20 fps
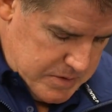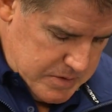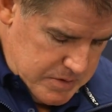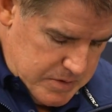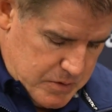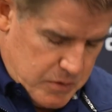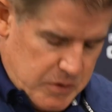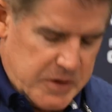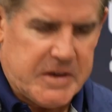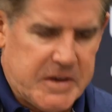
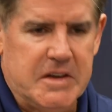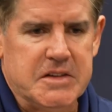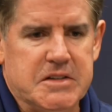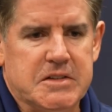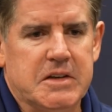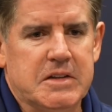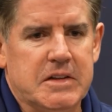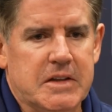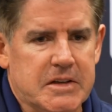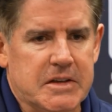You know, like I
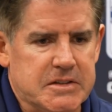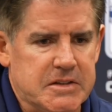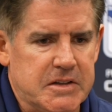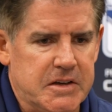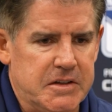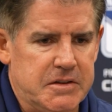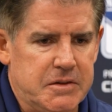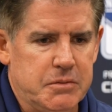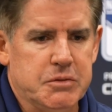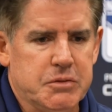said last
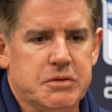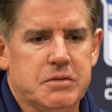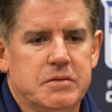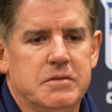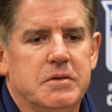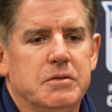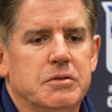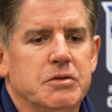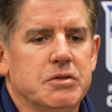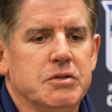night, there
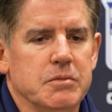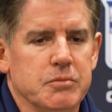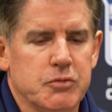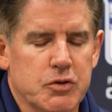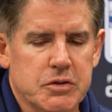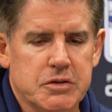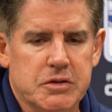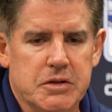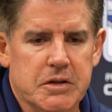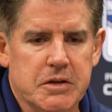were some
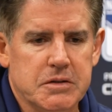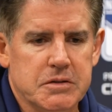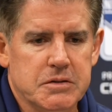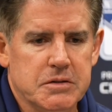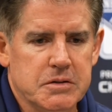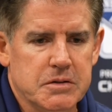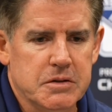good things.